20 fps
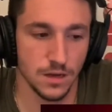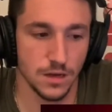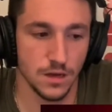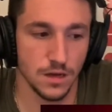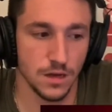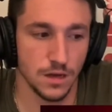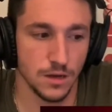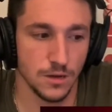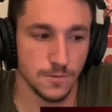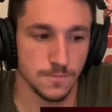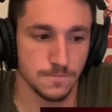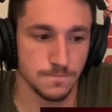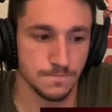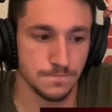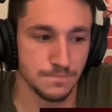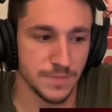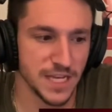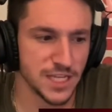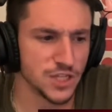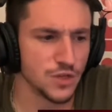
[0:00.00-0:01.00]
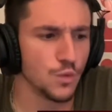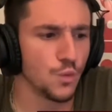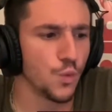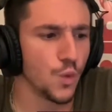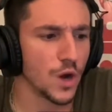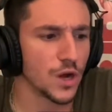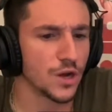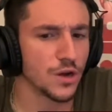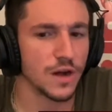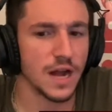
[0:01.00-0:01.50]
Um, makes you
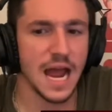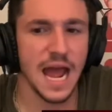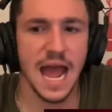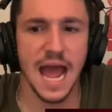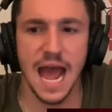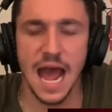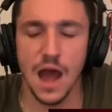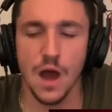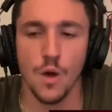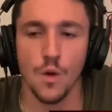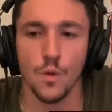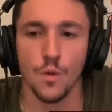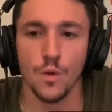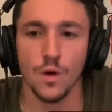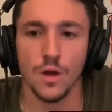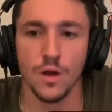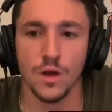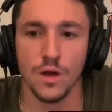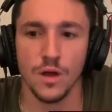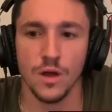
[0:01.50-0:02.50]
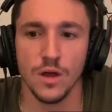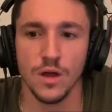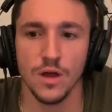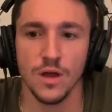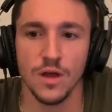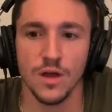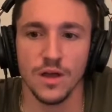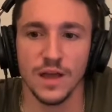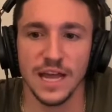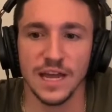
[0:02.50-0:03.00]
wonder how.
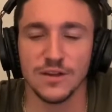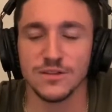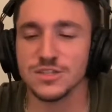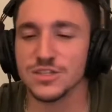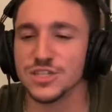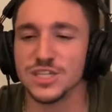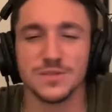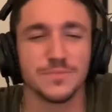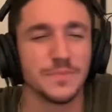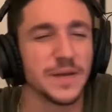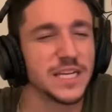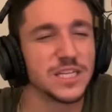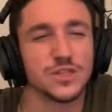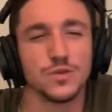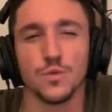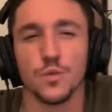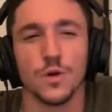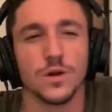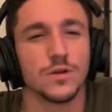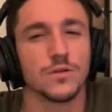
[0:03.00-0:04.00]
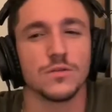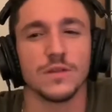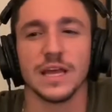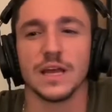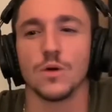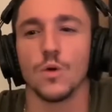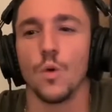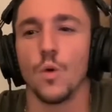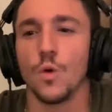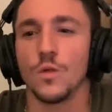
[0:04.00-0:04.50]
It also just makes you wonder,
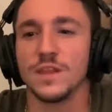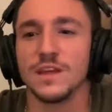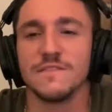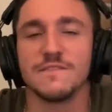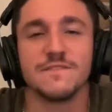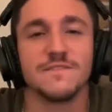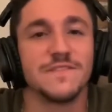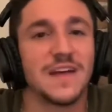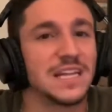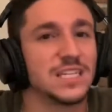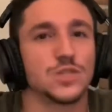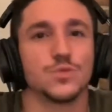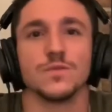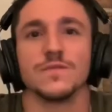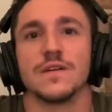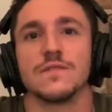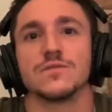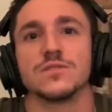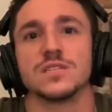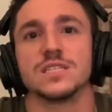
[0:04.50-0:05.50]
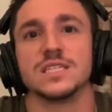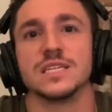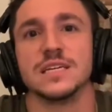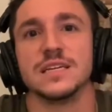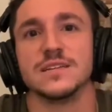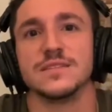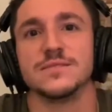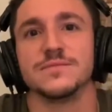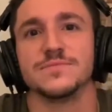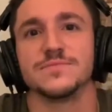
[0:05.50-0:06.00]
like all the events we've ever
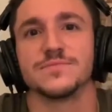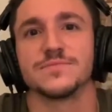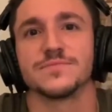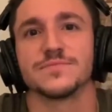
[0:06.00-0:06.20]
seen,